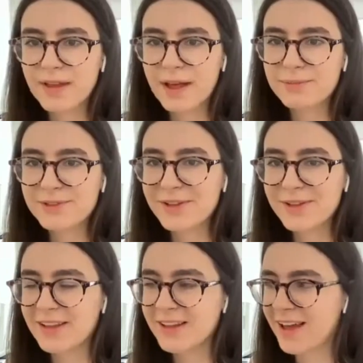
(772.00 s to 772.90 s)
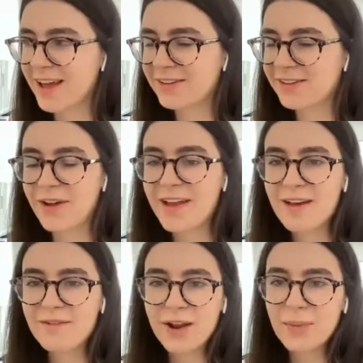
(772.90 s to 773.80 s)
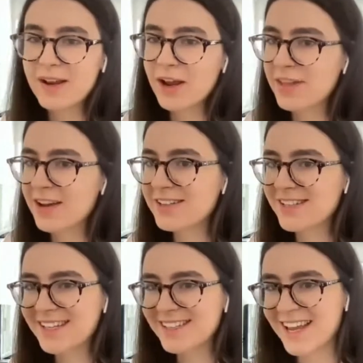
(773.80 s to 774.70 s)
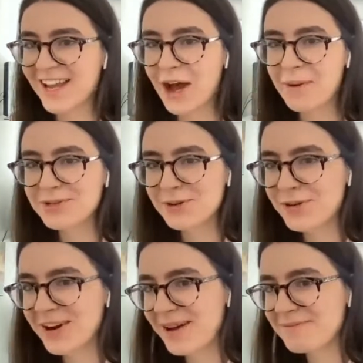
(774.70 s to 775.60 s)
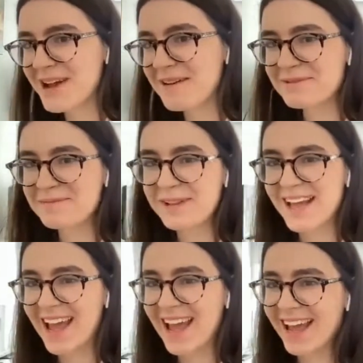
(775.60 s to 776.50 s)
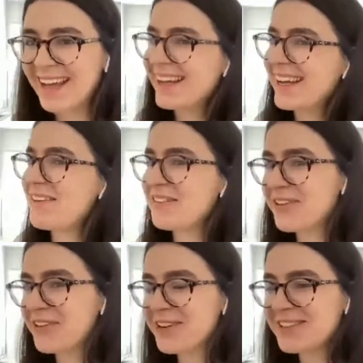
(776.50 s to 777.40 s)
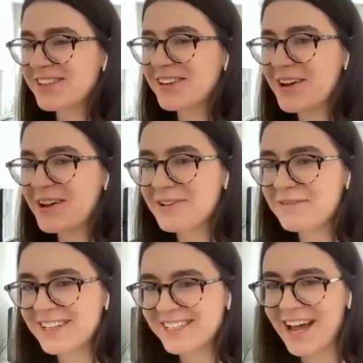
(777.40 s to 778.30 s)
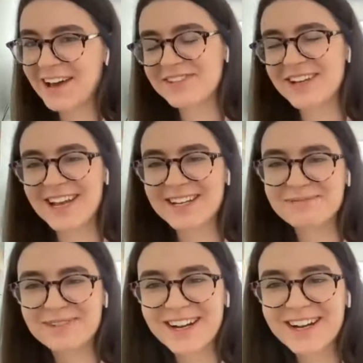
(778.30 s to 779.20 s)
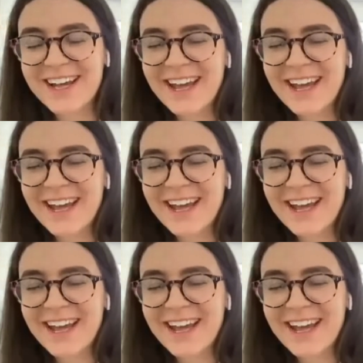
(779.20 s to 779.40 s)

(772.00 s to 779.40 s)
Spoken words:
Absolutely, yeah. So if anyone out there is listening, come to Oriam, come and play over across Europe. We want to have you in Edinburgh.